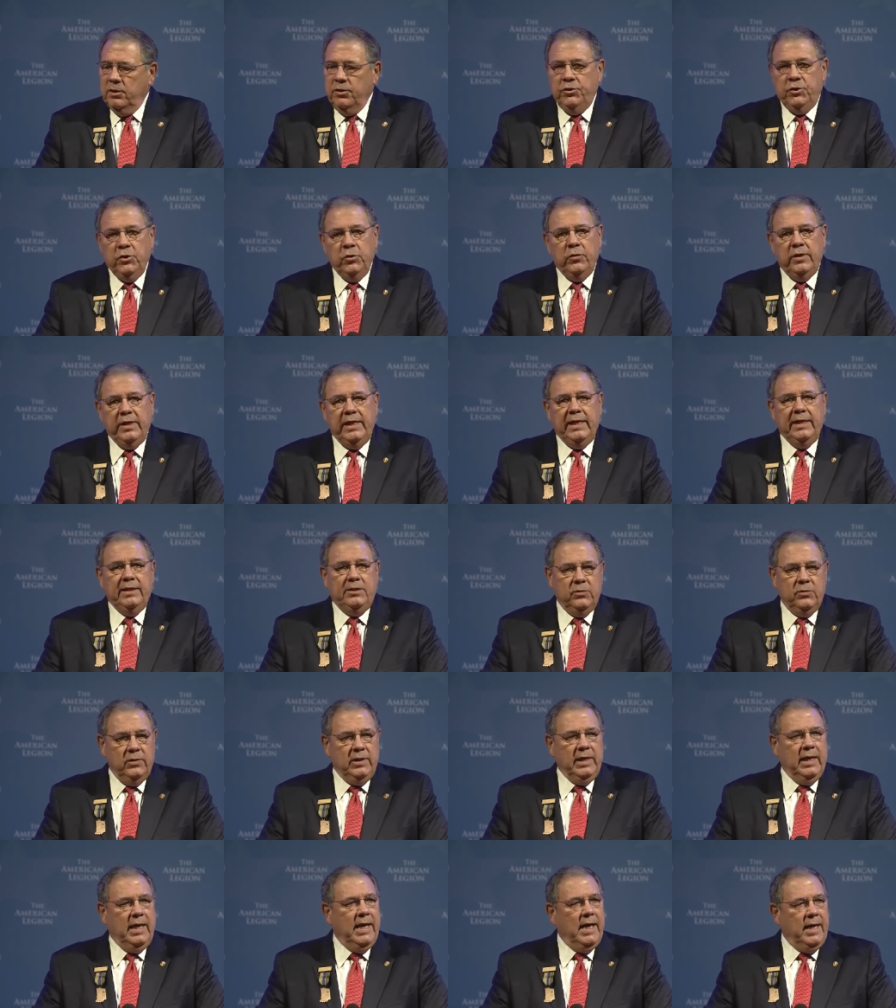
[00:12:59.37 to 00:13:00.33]
duty to
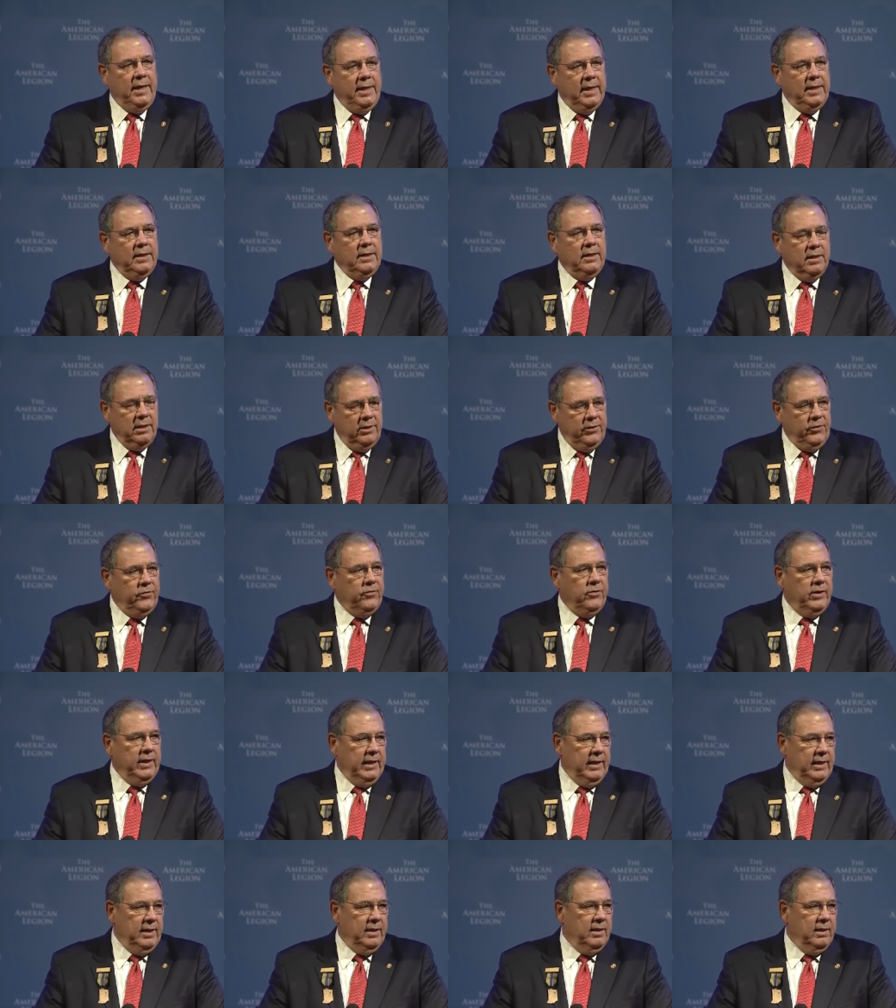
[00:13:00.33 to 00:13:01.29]
God and country,
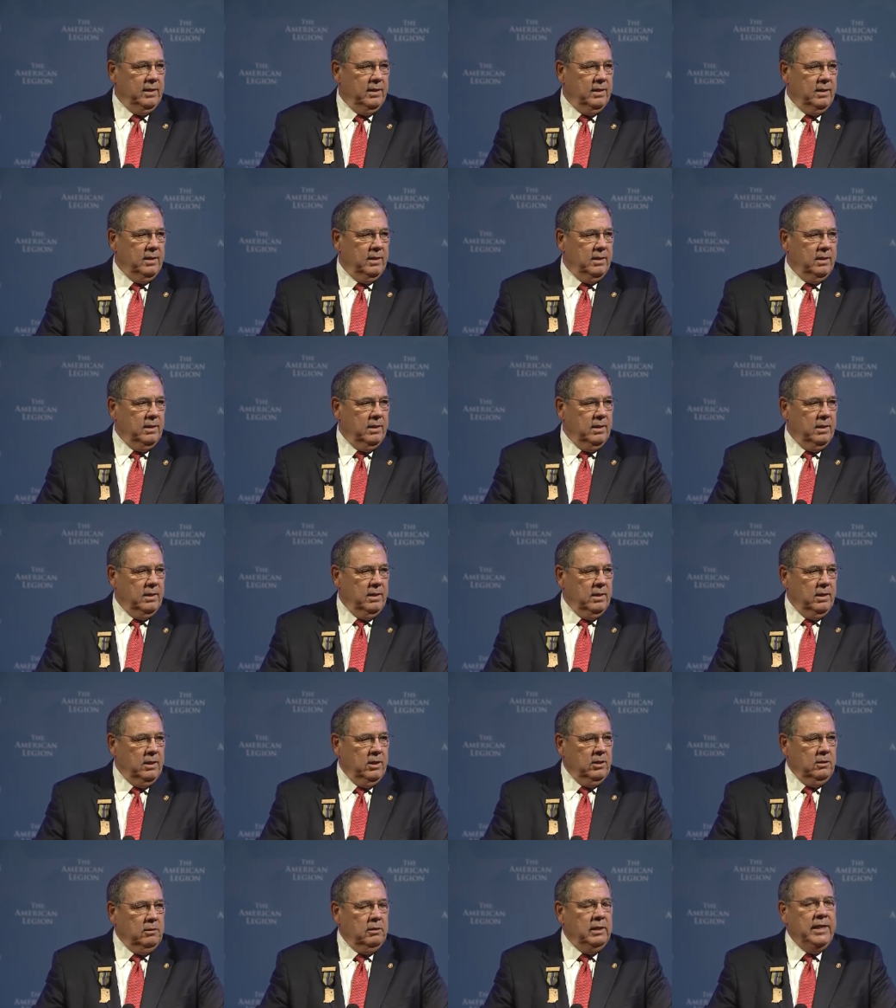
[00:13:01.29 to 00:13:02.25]

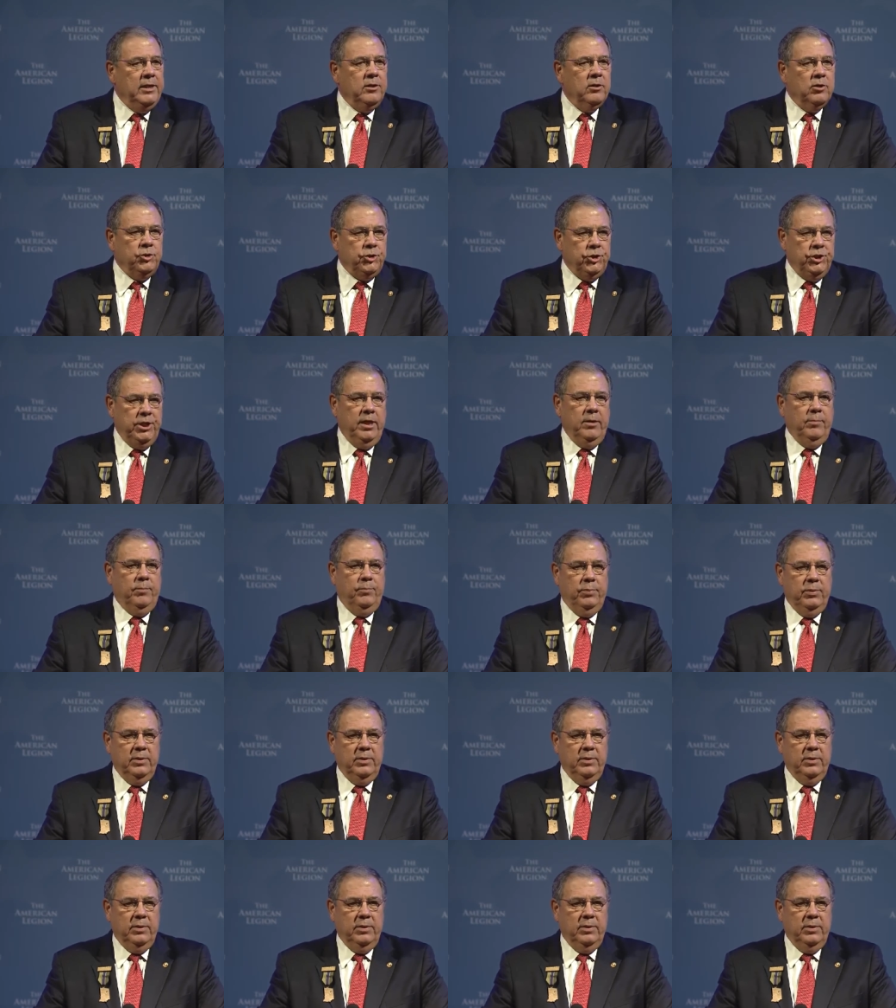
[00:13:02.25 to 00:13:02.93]
leadership,